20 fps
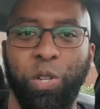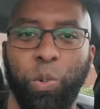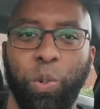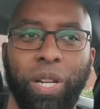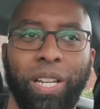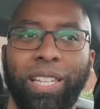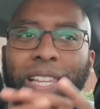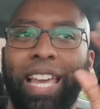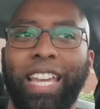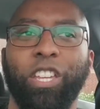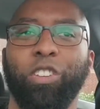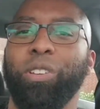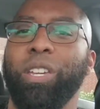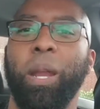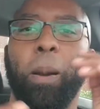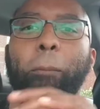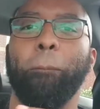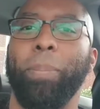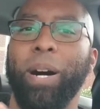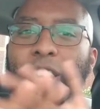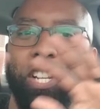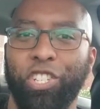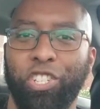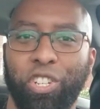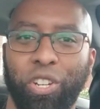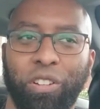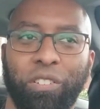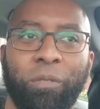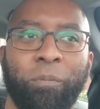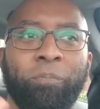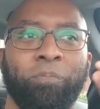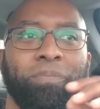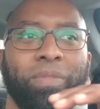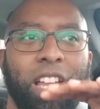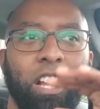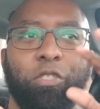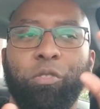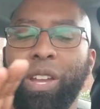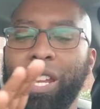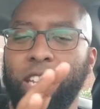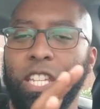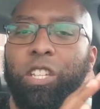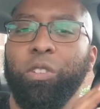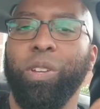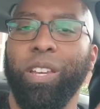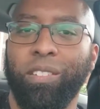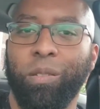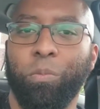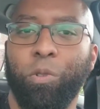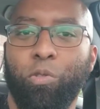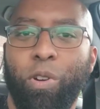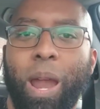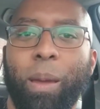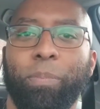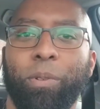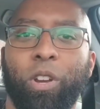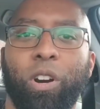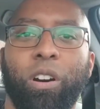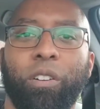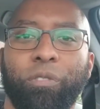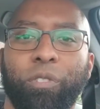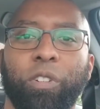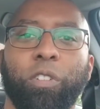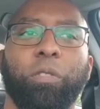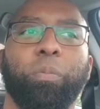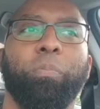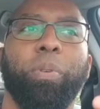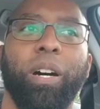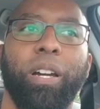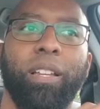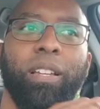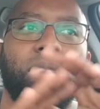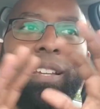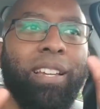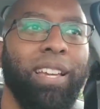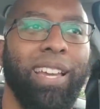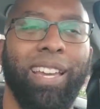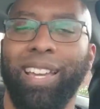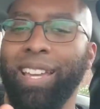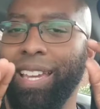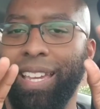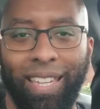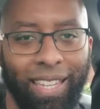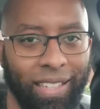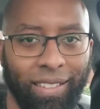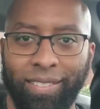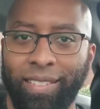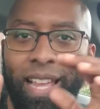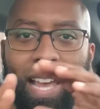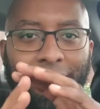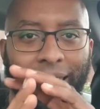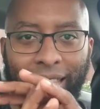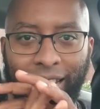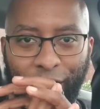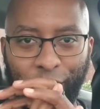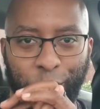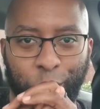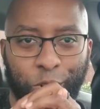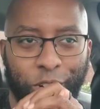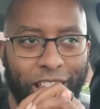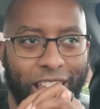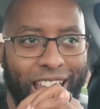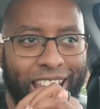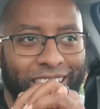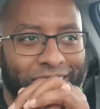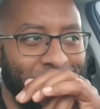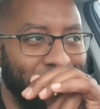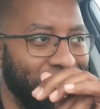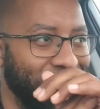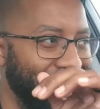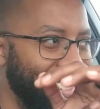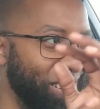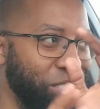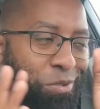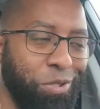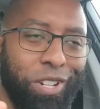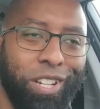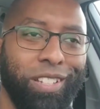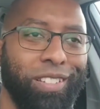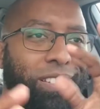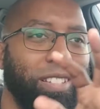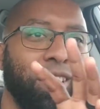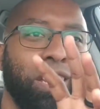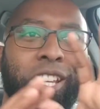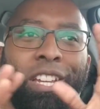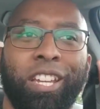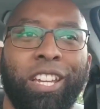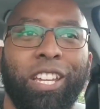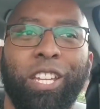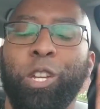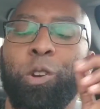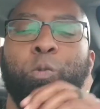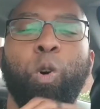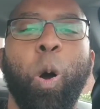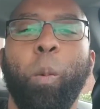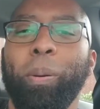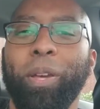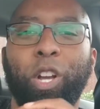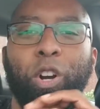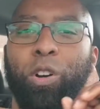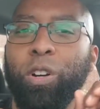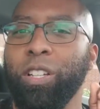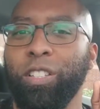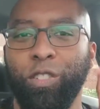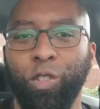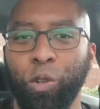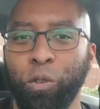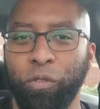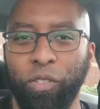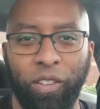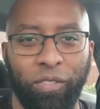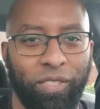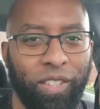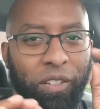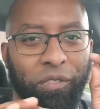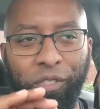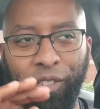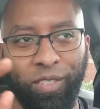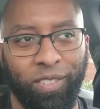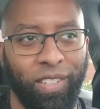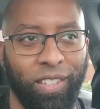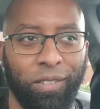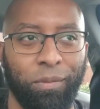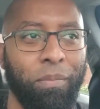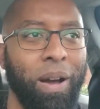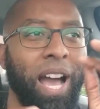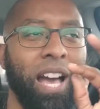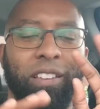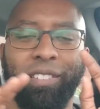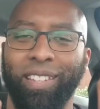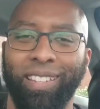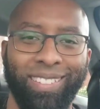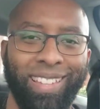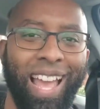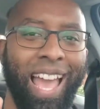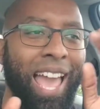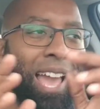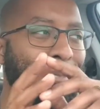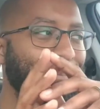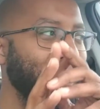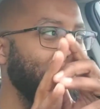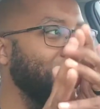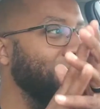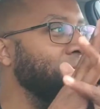where you're like, you get a bunch of, now granted, you get some crappy offers, but it's not like DoorDash where you won't be going 250 for 6 miles. That's not happening